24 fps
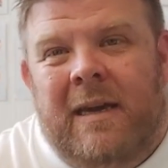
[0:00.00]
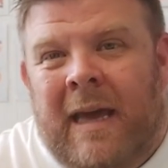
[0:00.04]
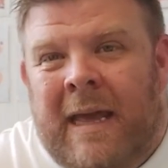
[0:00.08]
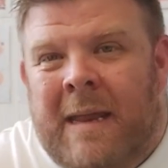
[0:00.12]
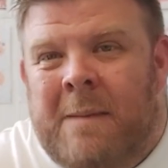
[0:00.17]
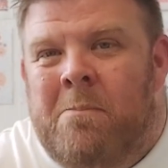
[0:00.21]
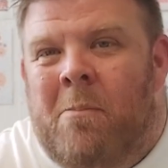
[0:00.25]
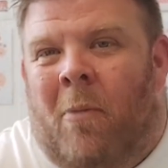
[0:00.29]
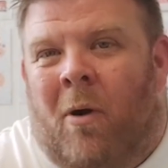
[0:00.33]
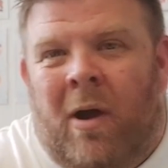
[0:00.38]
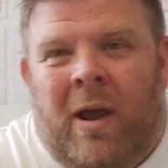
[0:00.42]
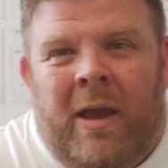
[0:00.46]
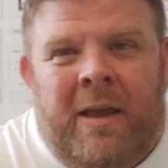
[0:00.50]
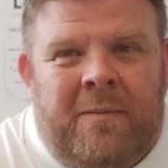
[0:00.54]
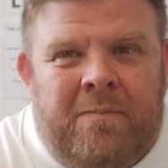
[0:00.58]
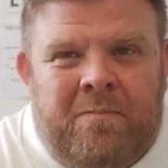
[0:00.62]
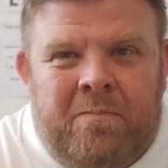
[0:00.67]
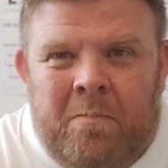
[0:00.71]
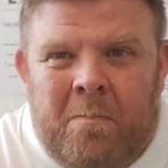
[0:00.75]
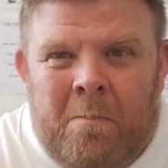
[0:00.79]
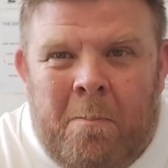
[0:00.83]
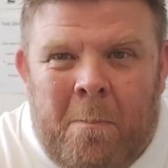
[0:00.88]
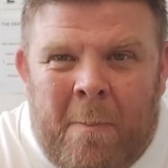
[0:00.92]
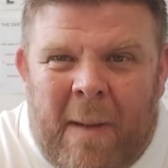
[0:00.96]
in my
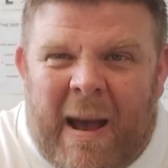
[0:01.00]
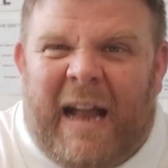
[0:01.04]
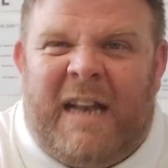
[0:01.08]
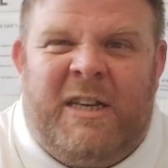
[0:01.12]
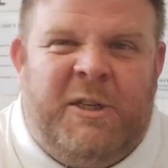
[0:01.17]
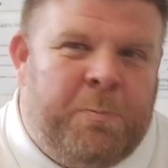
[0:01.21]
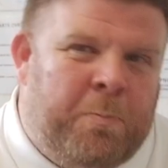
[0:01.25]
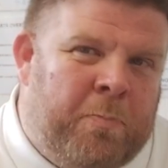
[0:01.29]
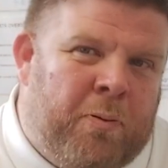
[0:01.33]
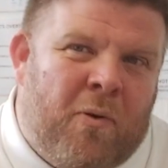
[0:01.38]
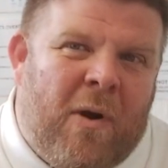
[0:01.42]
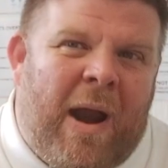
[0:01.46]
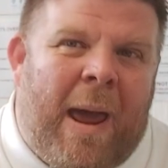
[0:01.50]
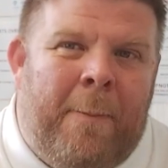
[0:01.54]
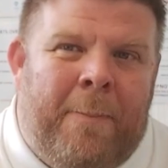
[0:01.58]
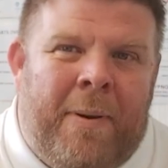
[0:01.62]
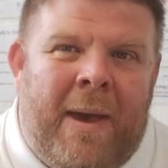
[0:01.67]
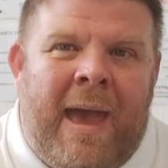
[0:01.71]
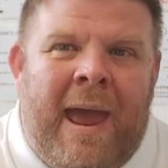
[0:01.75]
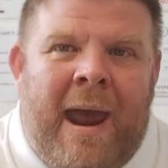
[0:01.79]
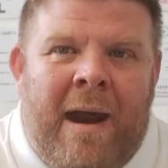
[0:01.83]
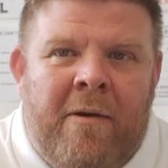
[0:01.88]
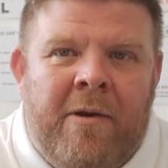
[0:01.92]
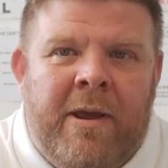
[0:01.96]
match prep
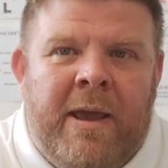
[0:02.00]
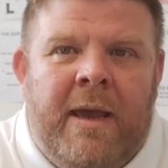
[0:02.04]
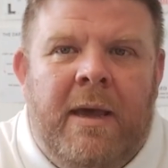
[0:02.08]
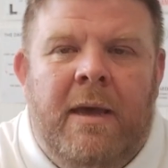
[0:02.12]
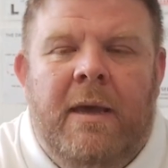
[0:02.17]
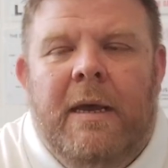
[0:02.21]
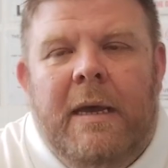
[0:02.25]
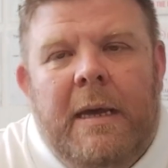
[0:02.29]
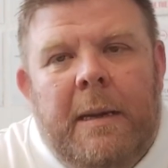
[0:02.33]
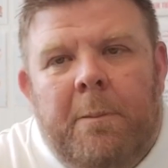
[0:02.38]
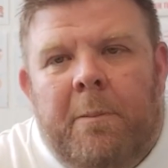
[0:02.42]
area